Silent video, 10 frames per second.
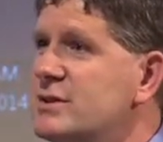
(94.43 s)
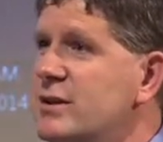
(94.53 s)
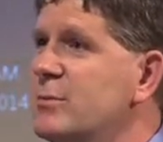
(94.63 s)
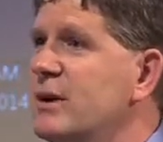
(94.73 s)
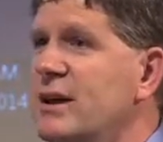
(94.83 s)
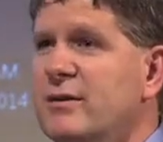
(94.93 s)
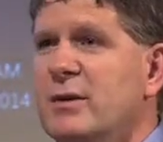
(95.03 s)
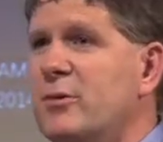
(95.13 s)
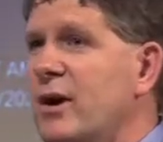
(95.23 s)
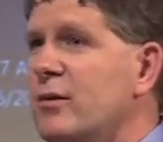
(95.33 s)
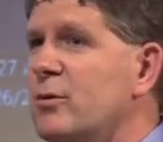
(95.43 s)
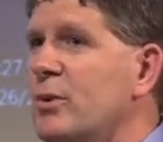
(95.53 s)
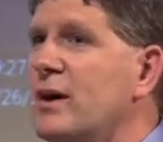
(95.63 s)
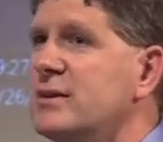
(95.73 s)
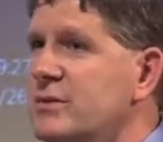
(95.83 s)
Just give him, a, eh, give him a round of
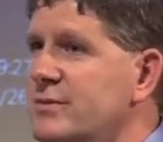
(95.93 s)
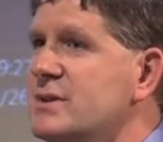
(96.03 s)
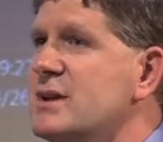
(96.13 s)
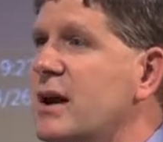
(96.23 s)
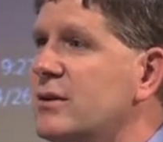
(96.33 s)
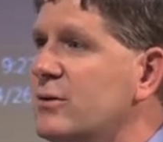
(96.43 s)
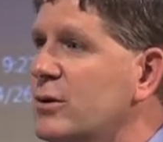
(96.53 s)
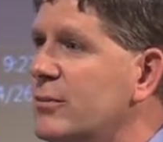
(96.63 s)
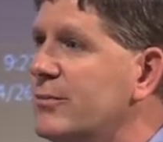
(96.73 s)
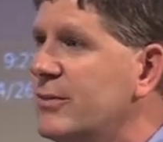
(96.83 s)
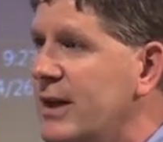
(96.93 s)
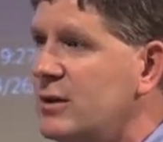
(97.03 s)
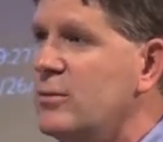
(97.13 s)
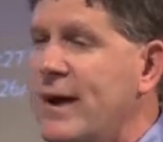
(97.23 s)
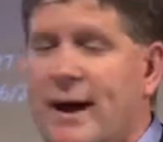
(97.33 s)
applause even if he's not in the room.
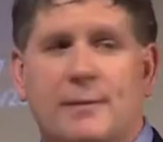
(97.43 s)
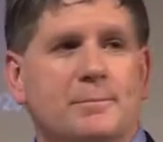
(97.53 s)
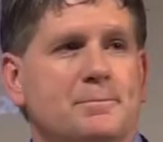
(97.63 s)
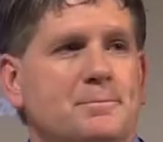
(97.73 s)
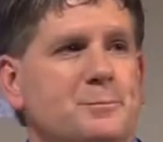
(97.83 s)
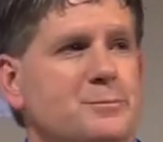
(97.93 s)
Thank you, Matt.